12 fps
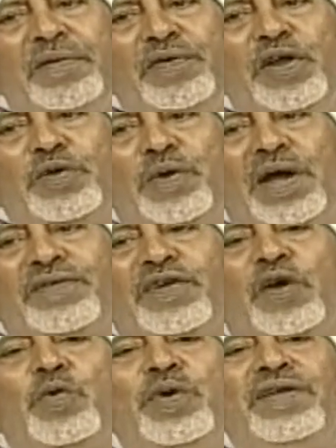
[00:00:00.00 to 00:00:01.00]
referred to as
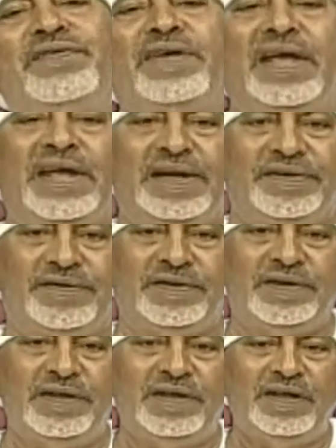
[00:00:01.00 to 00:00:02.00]
the Queen's English,
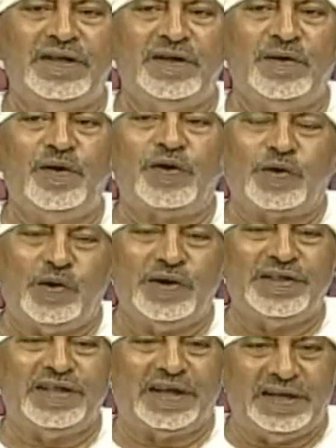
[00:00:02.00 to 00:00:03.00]
or call
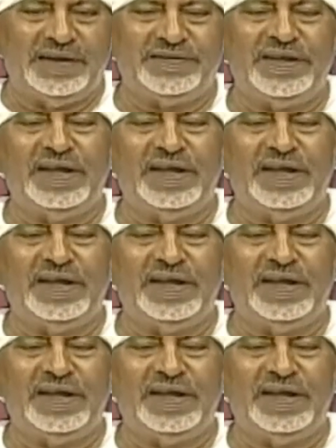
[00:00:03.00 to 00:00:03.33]
it the King's